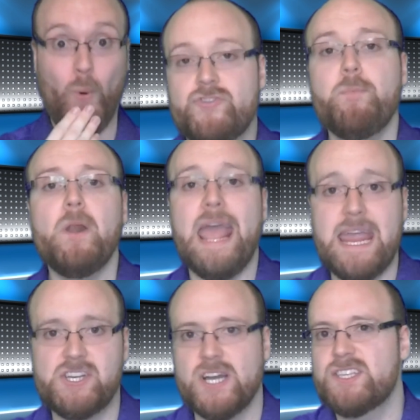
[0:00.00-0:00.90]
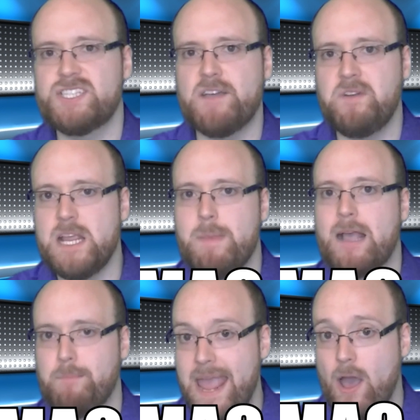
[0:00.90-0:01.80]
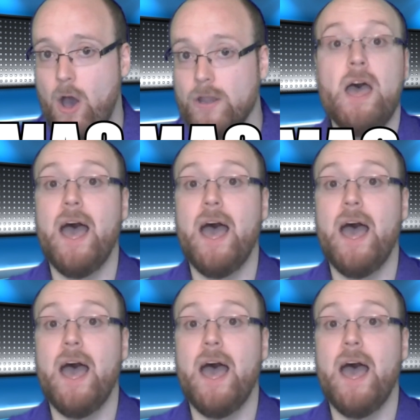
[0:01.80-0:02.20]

Triple H and Stephanie McMahon